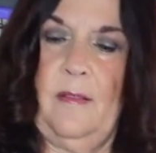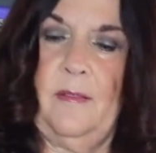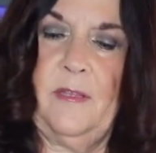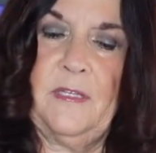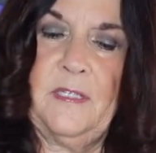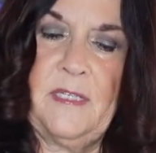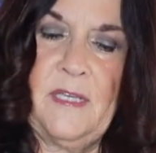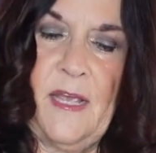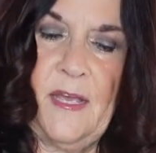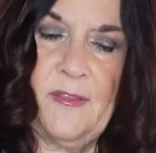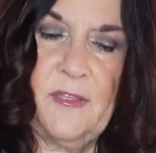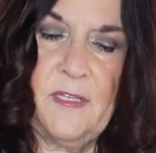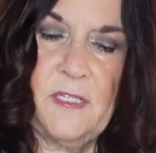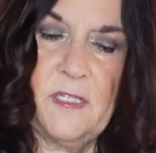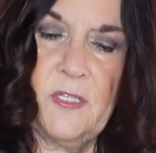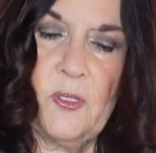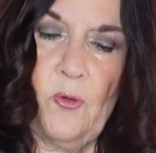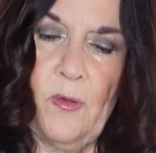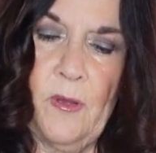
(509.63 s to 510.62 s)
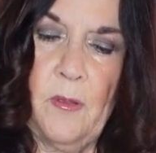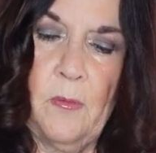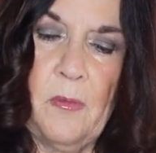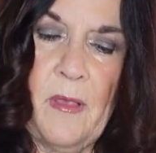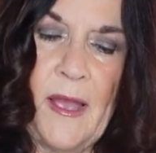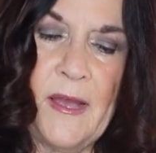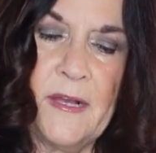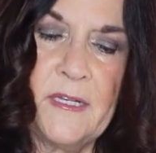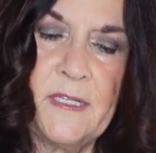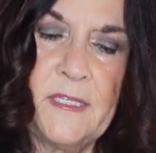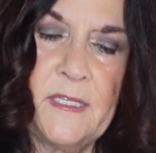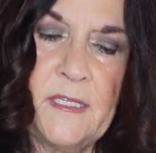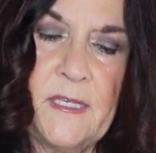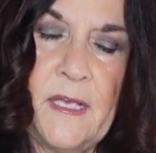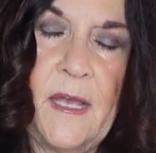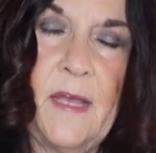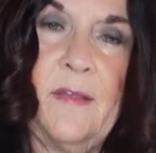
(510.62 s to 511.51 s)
Lisianthus soil blocks,